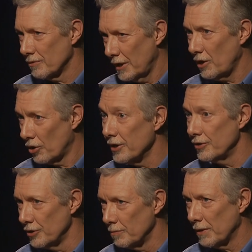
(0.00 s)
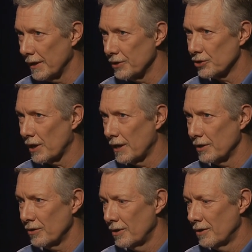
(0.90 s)
They are hidden in plain sight.
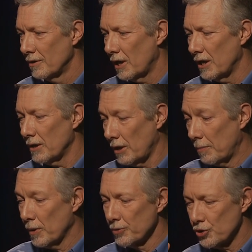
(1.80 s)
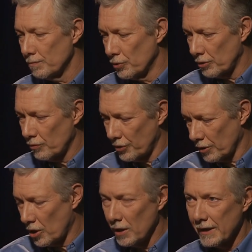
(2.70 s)
I published a book with a
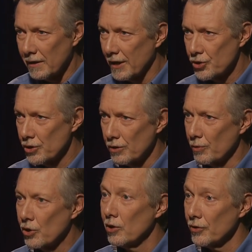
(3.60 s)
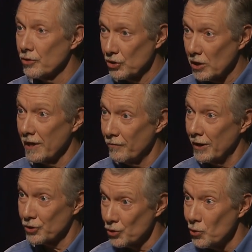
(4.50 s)
colleague last year. We called it The Slave
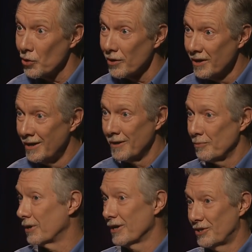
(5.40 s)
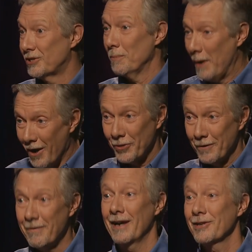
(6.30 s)
Next Door, because it's about the
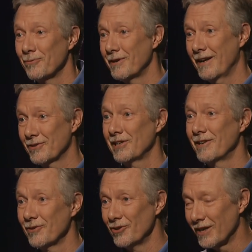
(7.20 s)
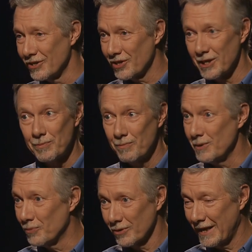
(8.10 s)
fact that we have slavery in the United States, but
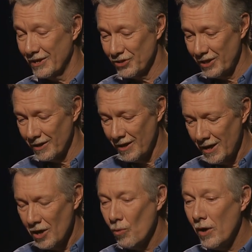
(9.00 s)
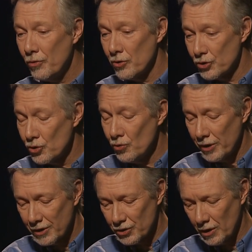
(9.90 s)
people can't see it. What they're
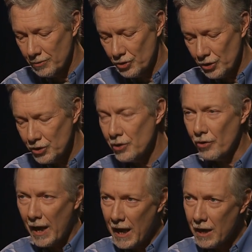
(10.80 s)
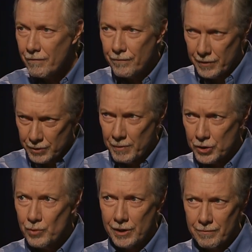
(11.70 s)
doing is just under half, as
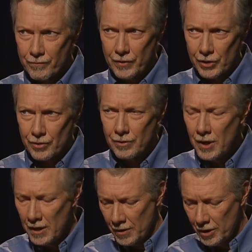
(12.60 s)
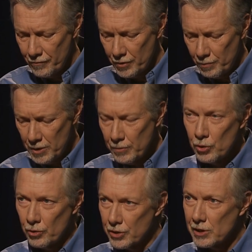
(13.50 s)
best we can figure, of the people
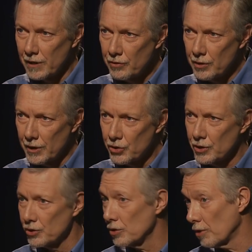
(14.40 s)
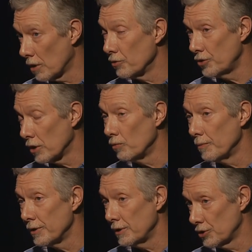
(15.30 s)
who are enslaved in the United States are young
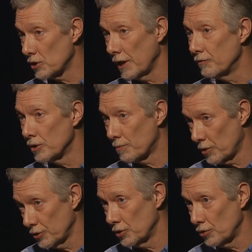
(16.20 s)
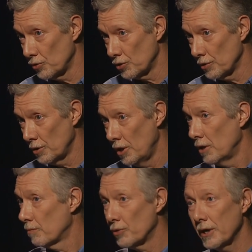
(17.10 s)
women enslaved into prostitution,
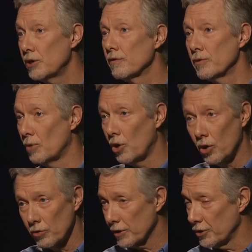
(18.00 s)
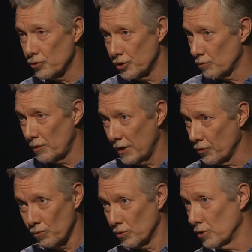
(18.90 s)
brought here from all countries around the
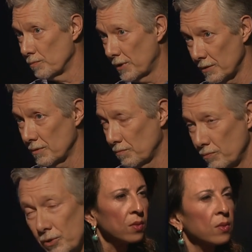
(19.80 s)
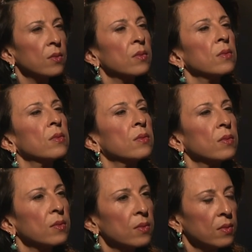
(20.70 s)
world, but particularly
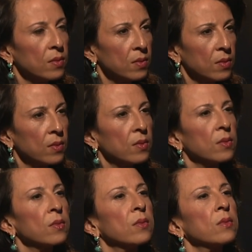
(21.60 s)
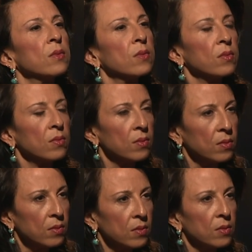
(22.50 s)
Latin America, China,
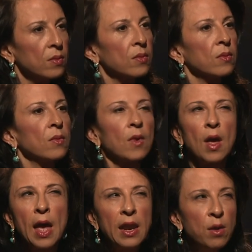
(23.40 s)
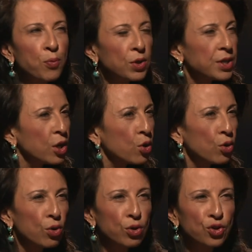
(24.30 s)
Eastern Europe, and so forth. Any
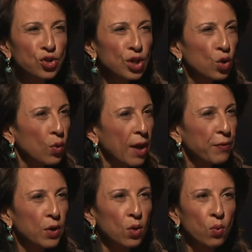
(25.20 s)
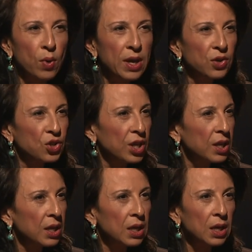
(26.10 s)
particular geographical
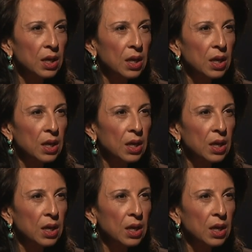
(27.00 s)
region?